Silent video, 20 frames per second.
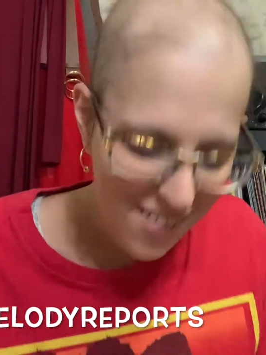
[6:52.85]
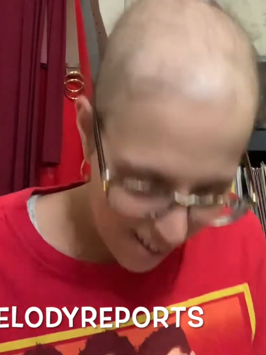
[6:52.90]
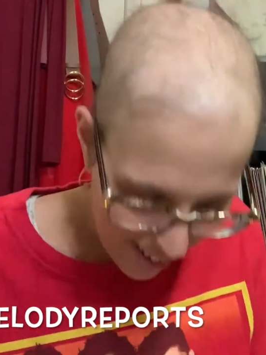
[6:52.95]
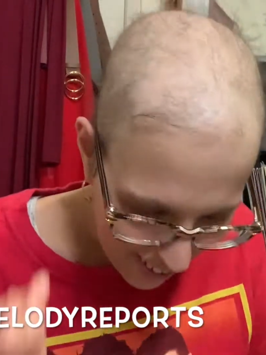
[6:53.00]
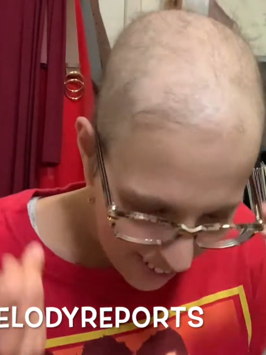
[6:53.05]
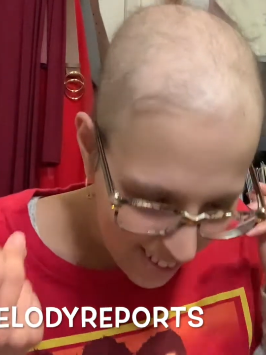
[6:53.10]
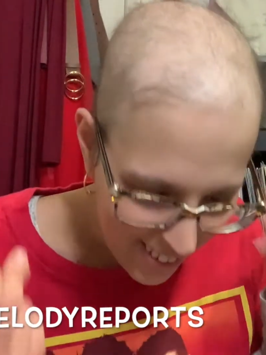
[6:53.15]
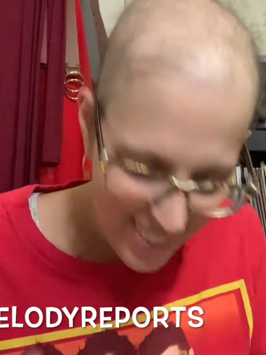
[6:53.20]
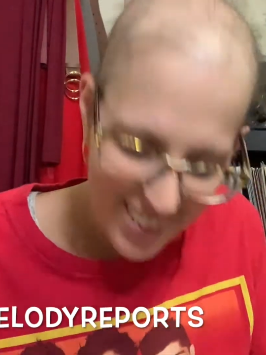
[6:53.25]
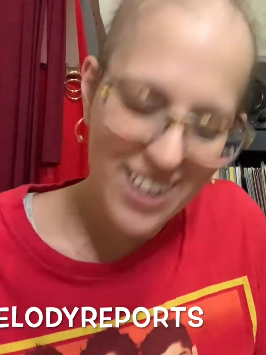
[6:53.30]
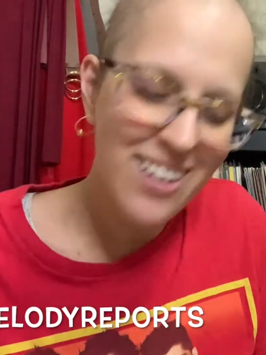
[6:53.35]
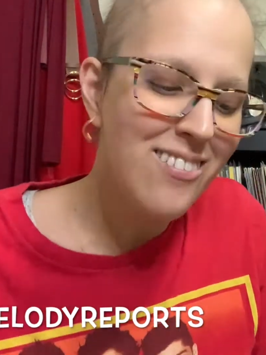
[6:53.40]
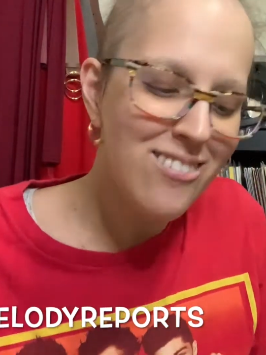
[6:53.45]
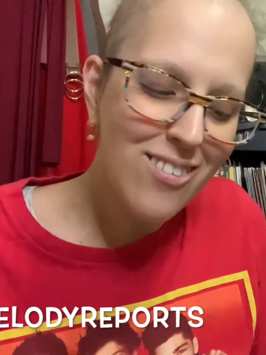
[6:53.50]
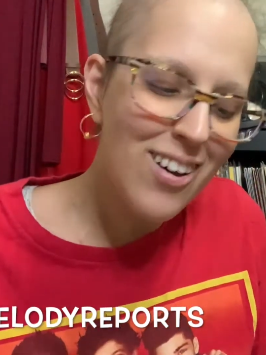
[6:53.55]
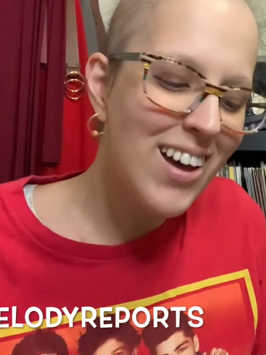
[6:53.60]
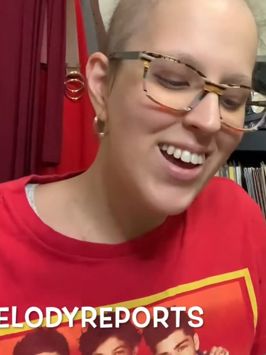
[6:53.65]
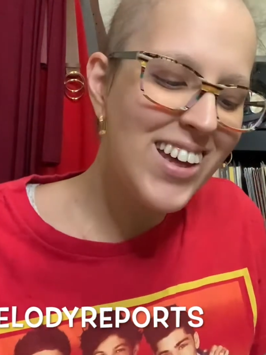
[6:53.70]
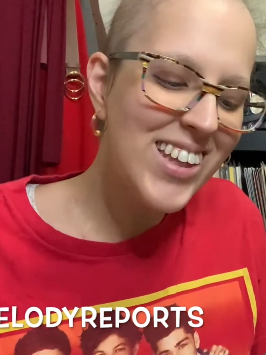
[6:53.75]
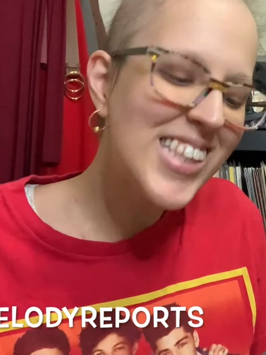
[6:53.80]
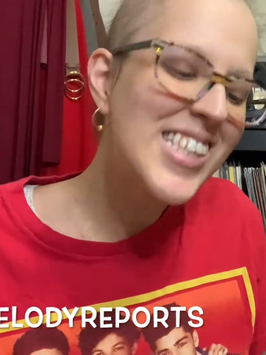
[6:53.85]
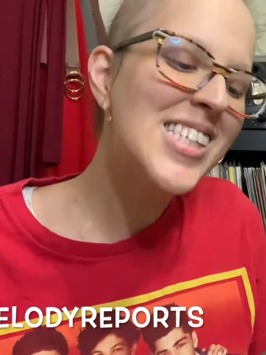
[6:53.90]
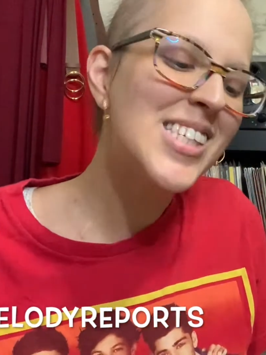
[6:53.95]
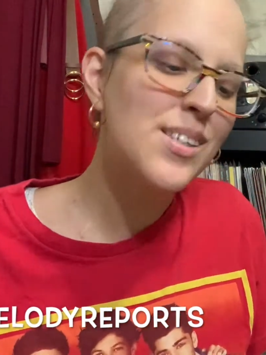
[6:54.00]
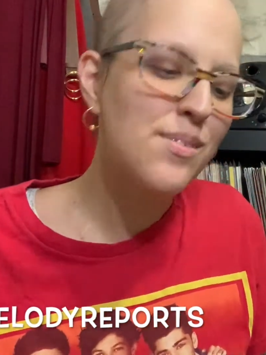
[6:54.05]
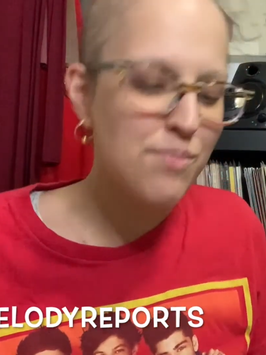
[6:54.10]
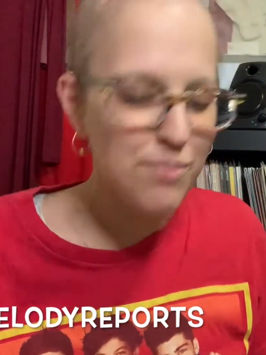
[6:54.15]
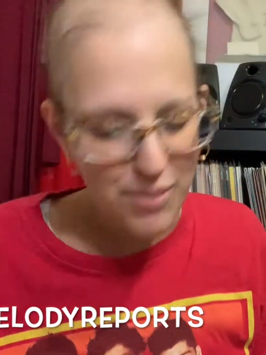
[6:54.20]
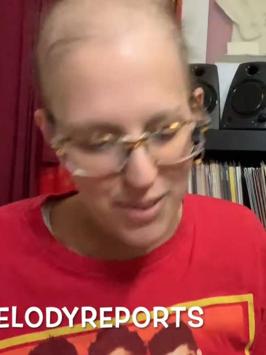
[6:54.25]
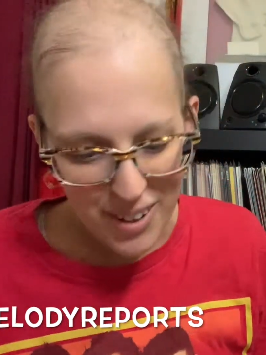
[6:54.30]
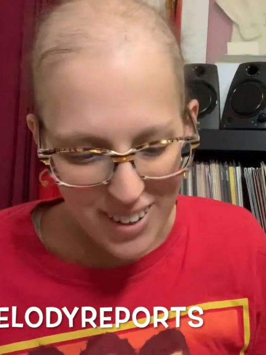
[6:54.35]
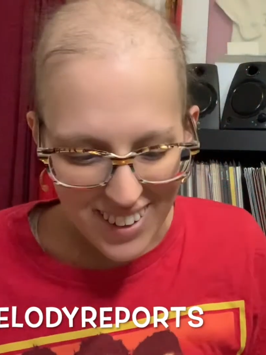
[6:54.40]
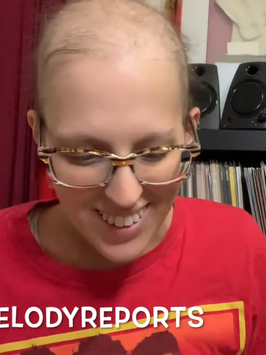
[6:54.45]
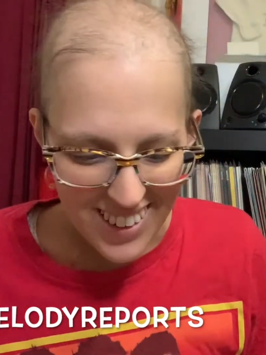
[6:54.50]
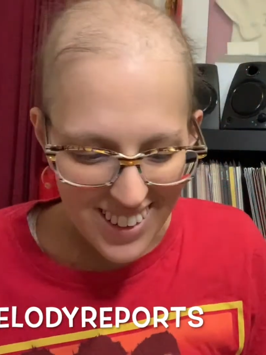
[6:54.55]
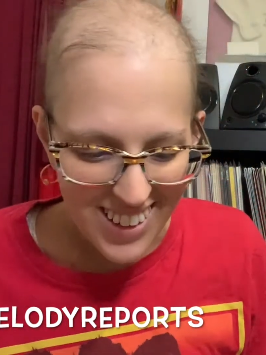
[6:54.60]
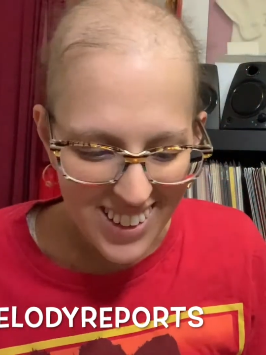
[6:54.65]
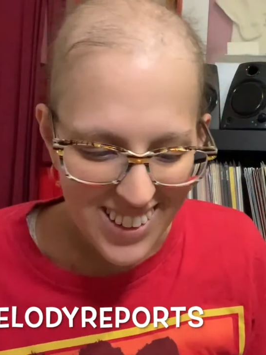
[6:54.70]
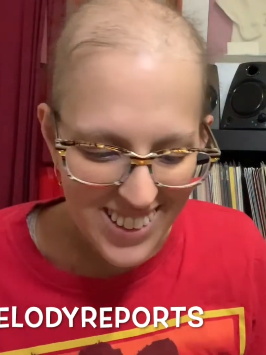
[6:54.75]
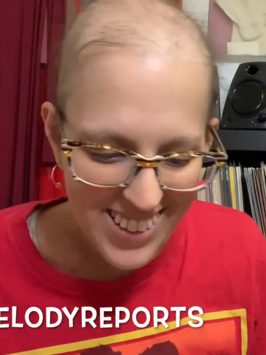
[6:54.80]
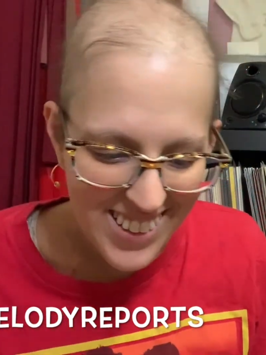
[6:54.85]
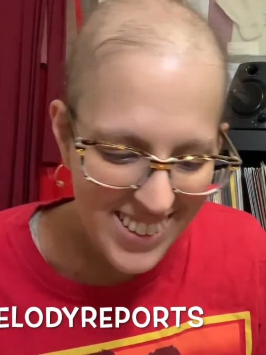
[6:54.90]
and give it. Period.